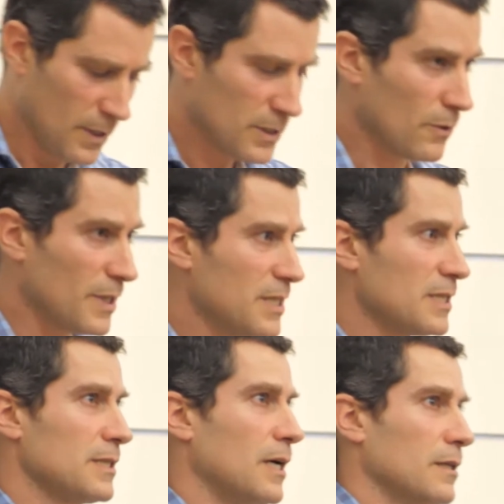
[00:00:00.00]
so this
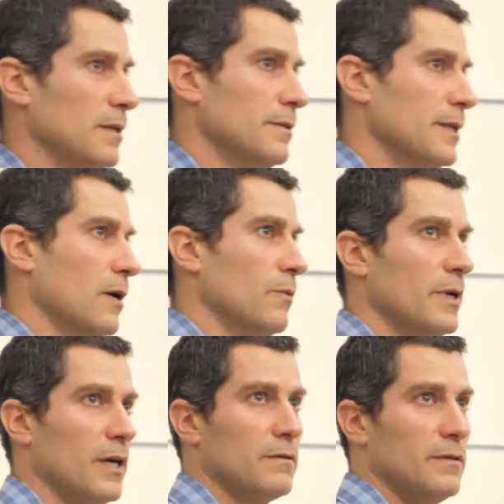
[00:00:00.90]
is not
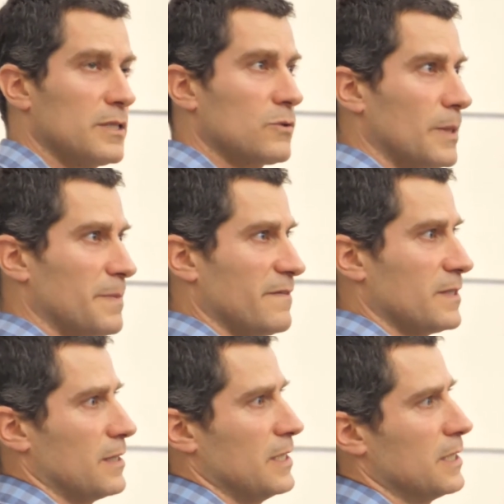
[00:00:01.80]
descriptive
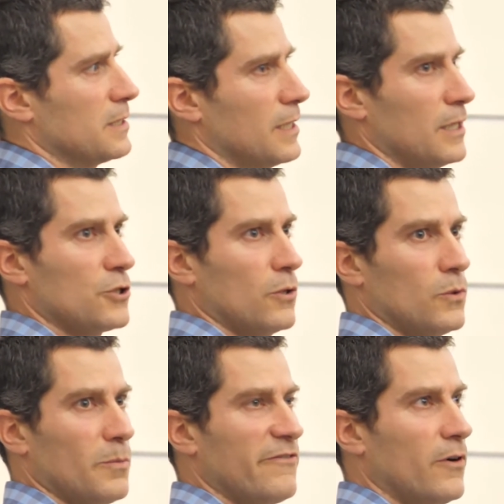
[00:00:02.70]
statistics that I showed
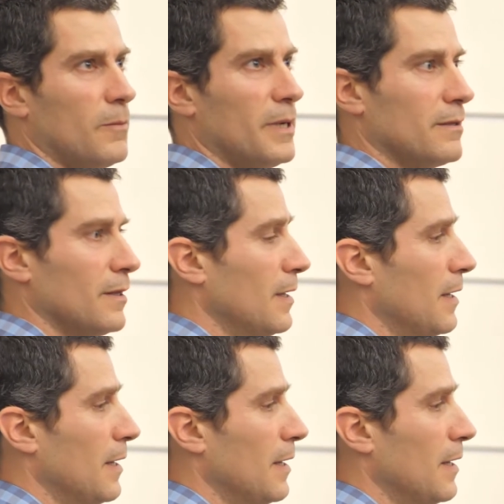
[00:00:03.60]
you before, but